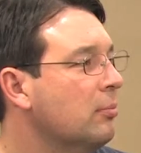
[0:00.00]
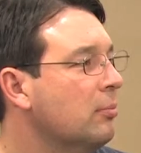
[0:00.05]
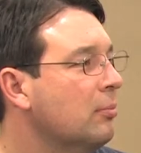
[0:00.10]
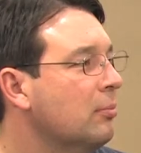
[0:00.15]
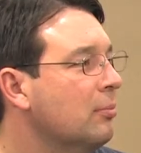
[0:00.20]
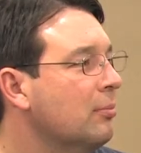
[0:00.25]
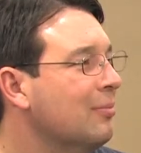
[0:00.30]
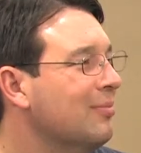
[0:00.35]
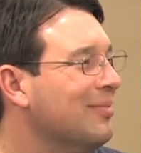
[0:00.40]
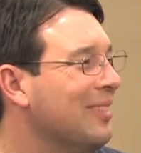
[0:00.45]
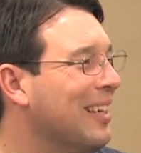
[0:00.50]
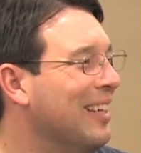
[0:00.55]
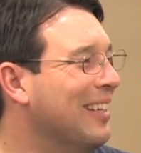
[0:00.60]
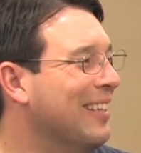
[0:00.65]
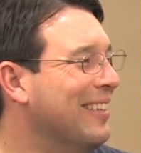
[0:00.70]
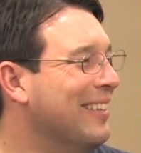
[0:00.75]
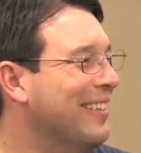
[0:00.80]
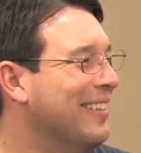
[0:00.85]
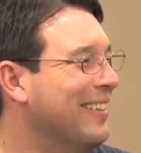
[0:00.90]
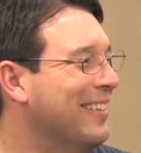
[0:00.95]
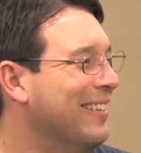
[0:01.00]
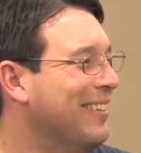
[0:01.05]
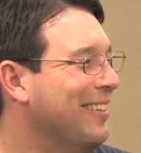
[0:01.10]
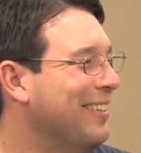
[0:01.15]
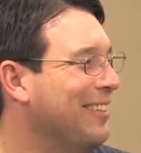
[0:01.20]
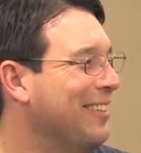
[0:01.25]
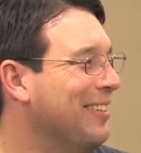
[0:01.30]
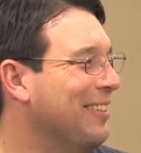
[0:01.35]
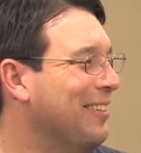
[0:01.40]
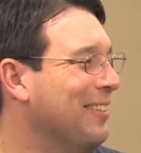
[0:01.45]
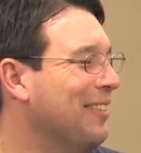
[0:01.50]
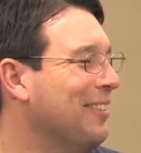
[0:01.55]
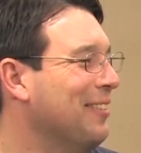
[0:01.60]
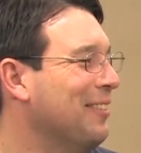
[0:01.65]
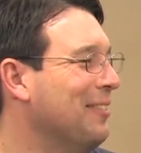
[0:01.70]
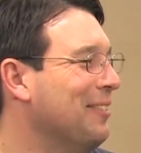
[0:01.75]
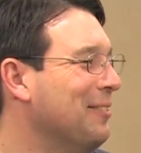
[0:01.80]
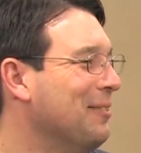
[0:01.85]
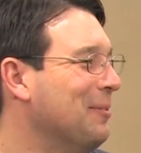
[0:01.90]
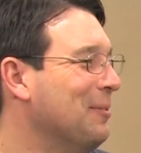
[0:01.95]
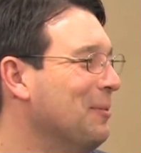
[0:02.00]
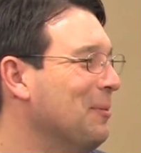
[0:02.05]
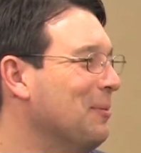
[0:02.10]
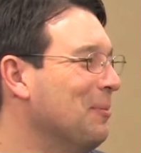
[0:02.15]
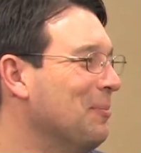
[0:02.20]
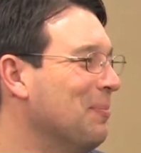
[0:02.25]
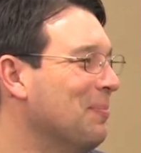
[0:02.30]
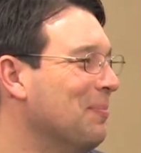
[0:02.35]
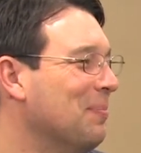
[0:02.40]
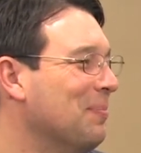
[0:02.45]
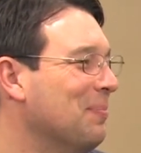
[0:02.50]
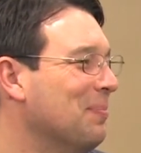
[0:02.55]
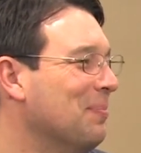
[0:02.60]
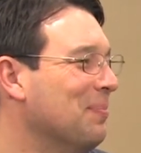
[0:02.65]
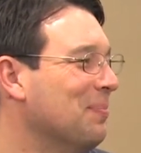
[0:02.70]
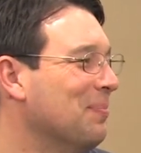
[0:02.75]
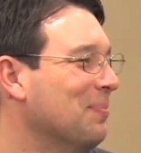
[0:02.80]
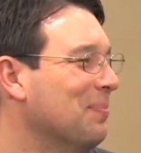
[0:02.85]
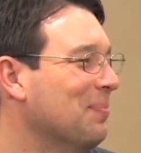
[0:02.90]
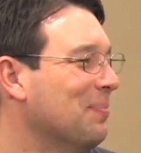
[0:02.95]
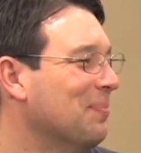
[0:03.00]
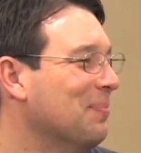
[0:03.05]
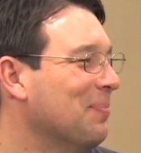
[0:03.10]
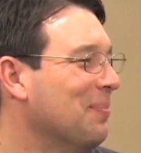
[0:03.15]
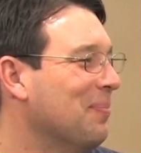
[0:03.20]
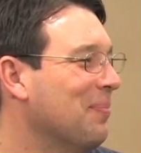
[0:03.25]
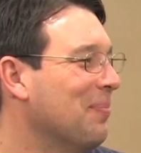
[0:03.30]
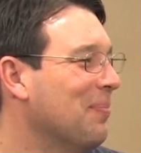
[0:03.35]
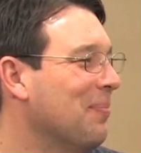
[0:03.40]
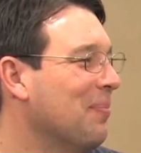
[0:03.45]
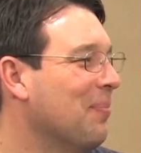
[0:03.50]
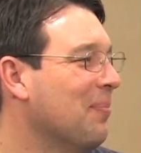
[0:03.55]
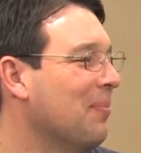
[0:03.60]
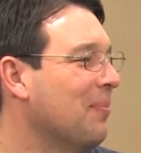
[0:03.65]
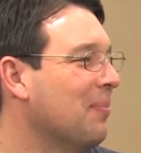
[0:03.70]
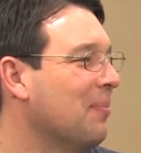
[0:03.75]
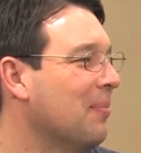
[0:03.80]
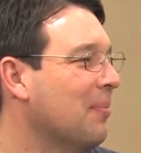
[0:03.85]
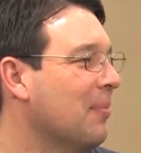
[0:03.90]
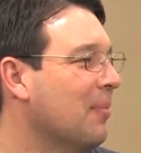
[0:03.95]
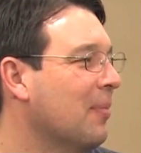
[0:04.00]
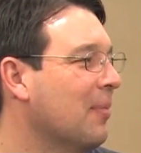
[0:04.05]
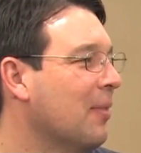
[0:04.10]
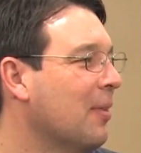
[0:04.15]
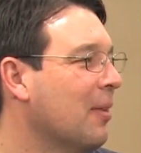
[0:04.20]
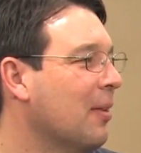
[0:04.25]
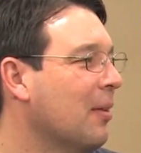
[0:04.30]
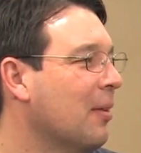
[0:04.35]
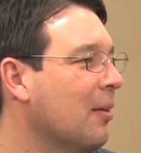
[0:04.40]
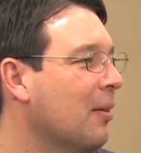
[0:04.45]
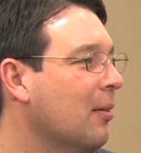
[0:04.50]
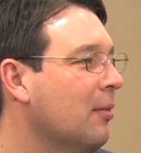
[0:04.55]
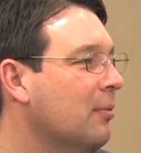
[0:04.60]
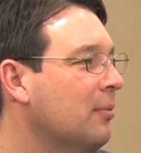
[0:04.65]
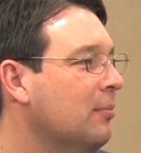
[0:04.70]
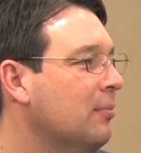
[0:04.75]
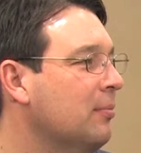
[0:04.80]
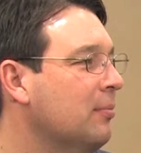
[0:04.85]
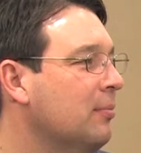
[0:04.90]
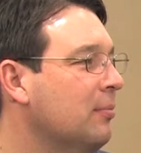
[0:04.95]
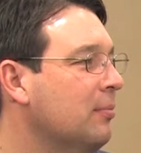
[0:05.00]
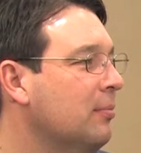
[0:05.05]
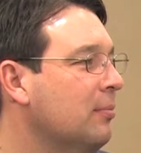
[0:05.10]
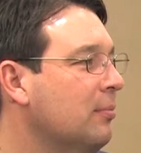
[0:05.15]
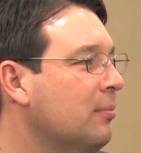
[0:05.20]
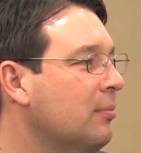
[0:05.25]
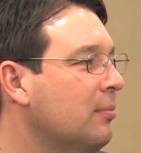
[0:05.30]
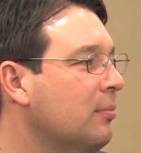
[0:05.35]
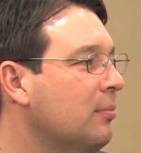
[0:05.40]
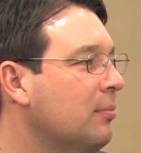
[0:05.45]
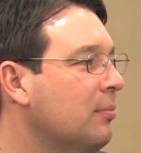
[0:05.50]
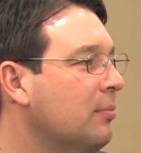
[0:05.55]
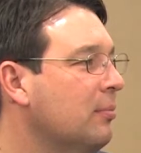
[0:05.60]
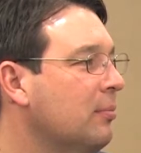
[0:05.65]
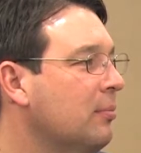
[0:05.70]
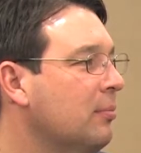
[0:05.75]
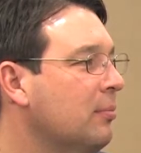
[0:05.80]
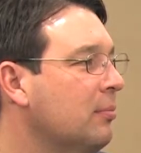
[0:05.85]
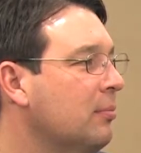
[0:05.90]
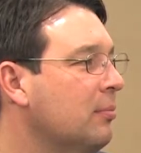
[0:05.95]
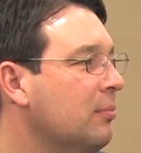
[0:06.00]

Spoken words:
This person isn't speaking.